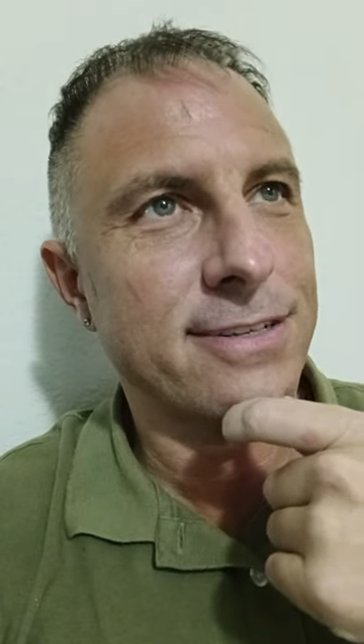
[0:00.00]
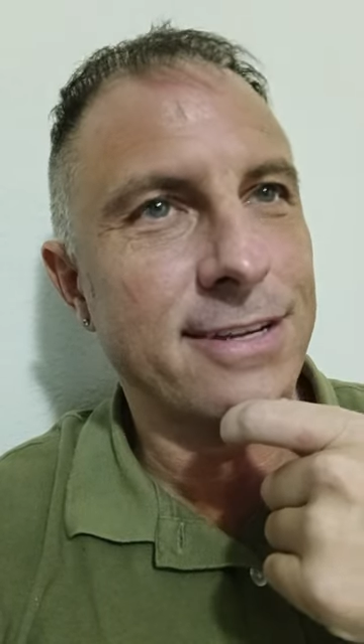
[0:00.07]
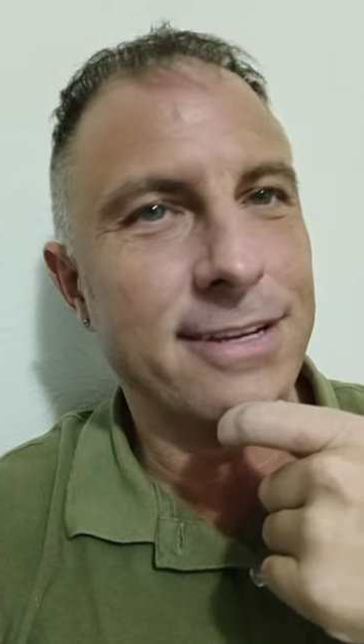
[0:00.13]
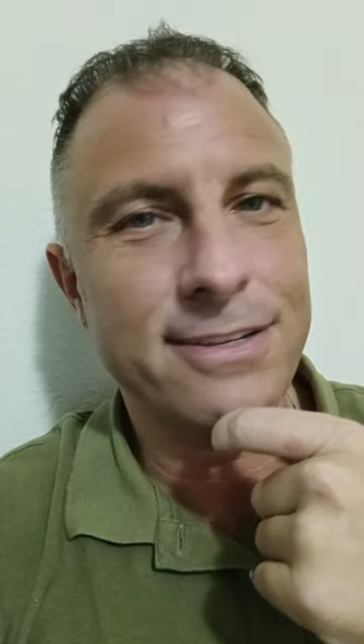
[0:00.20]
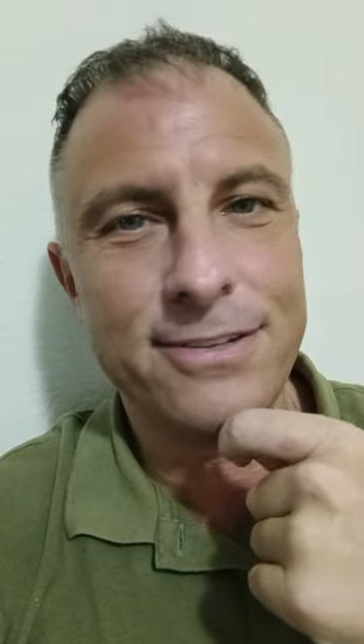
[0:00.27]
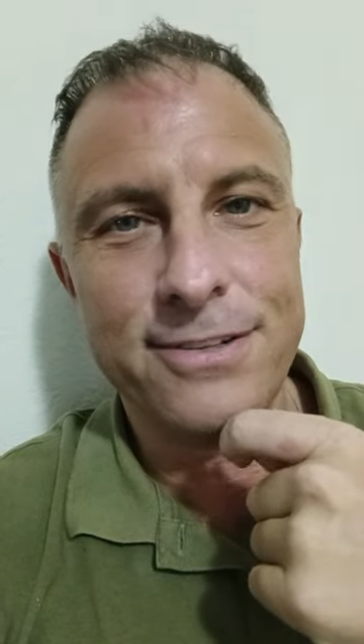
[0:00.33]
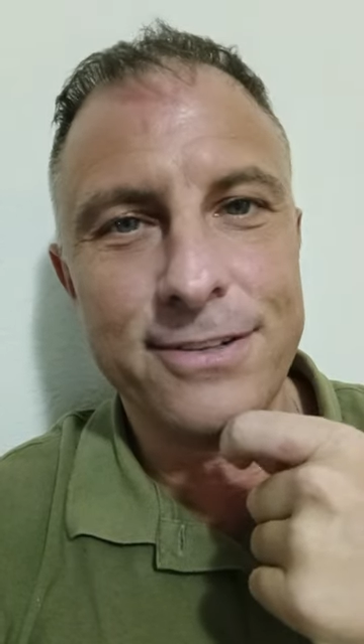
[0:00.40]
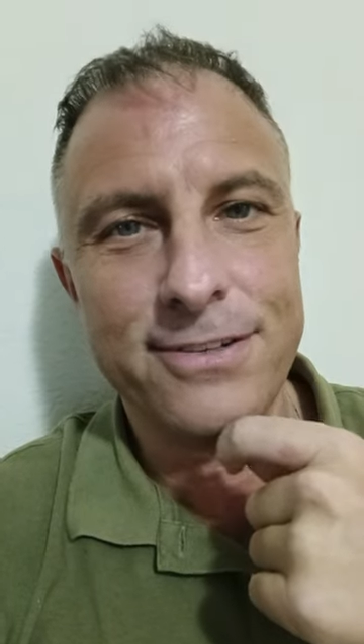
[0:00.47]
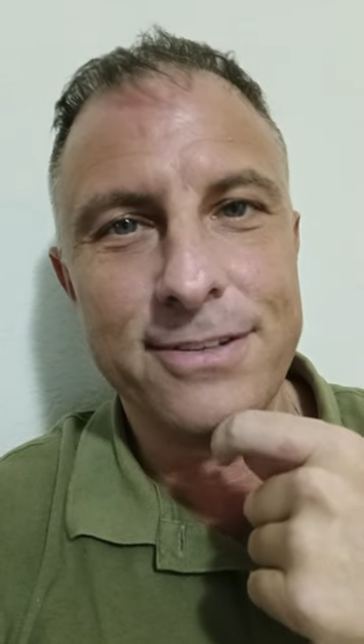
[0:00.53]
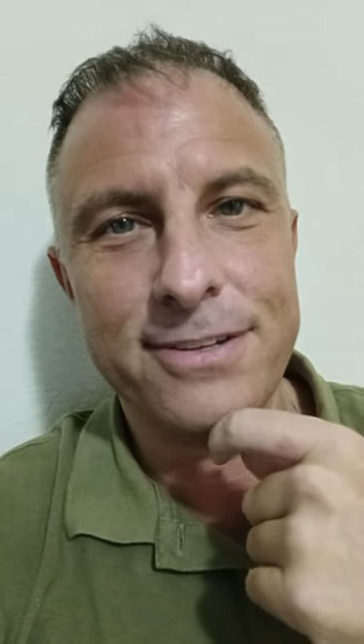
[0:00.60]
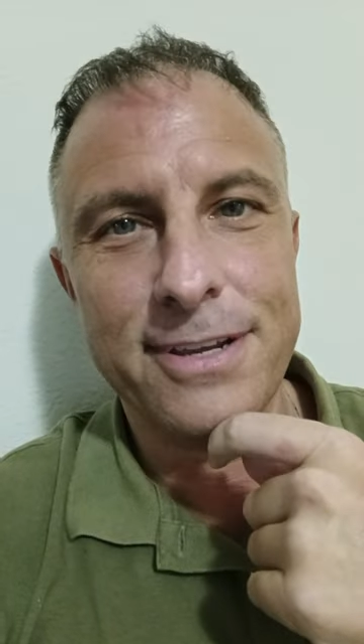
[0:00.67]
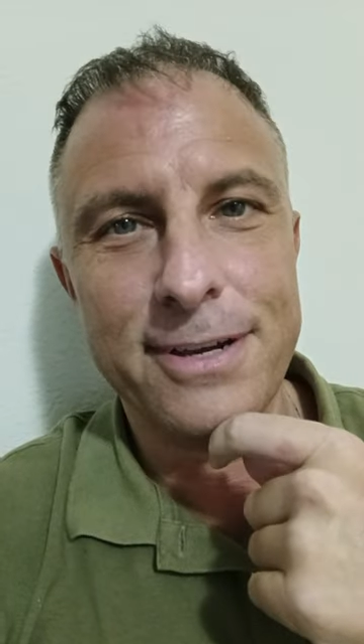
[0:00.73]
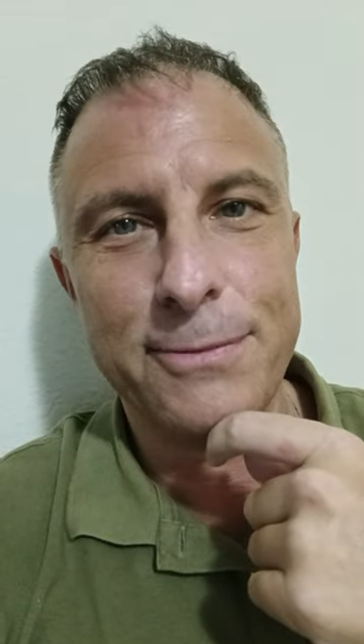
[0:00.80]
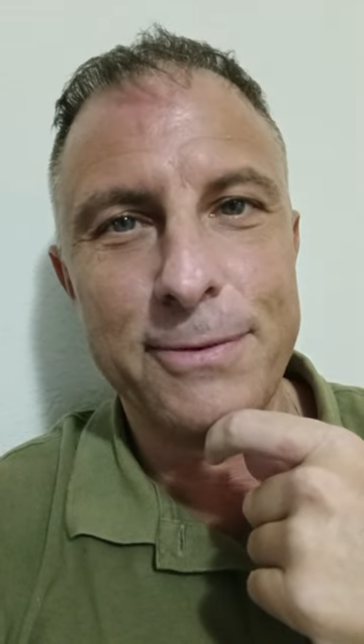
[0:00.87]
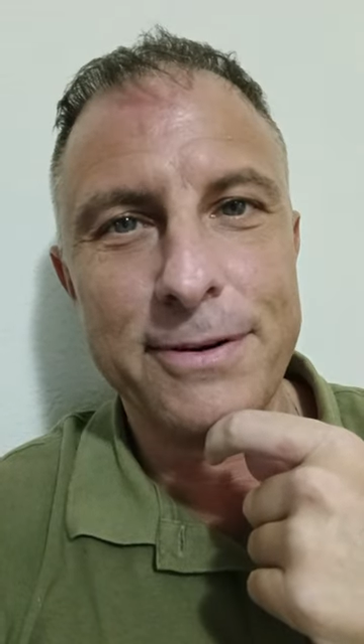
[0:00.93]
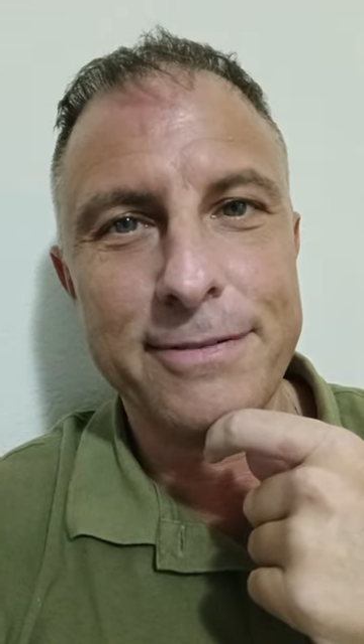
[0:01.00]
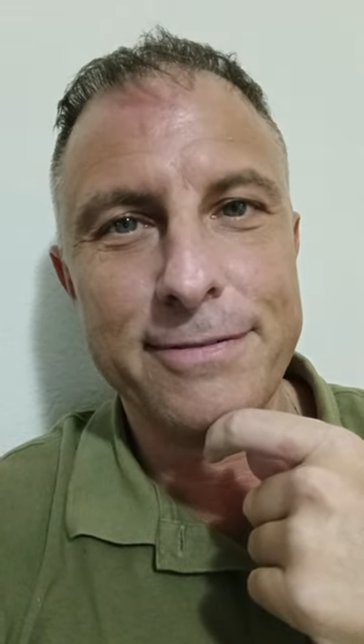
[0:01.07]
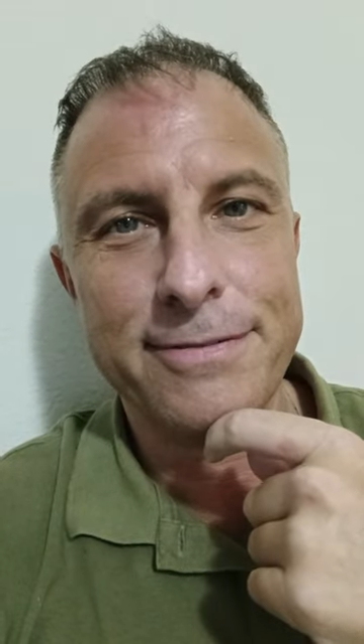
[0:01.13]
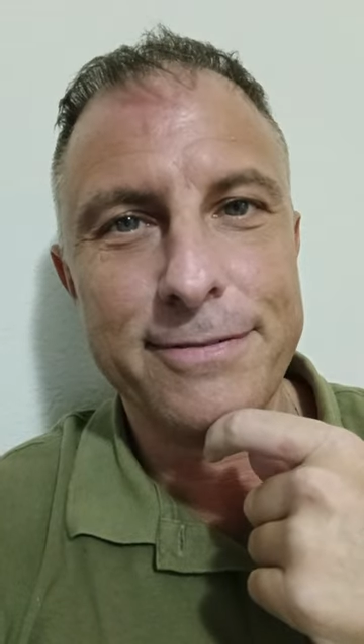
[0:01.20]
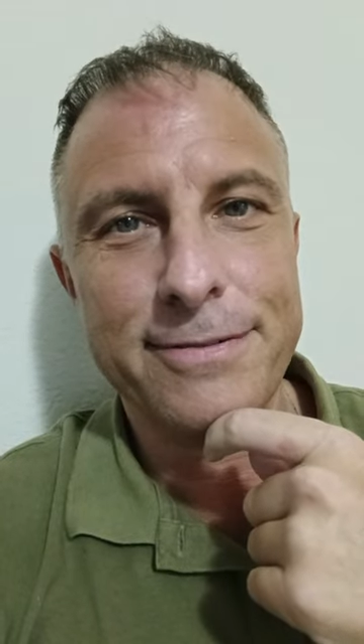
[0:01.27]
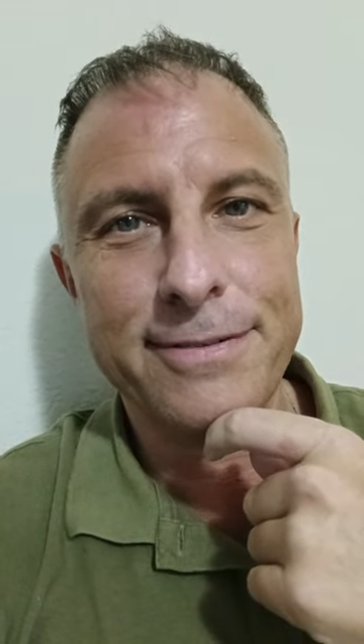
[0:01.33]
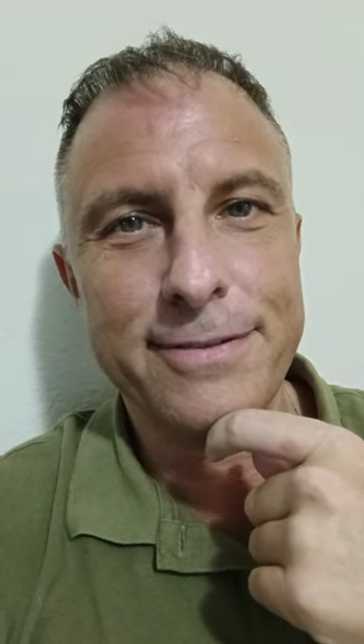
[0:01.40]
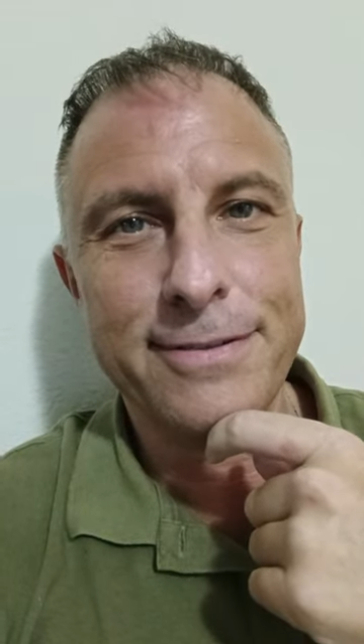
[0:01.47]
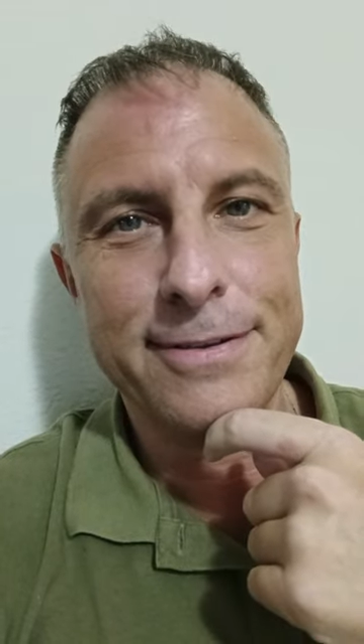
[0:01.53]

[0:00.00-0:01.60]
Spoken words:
is just to get rid of.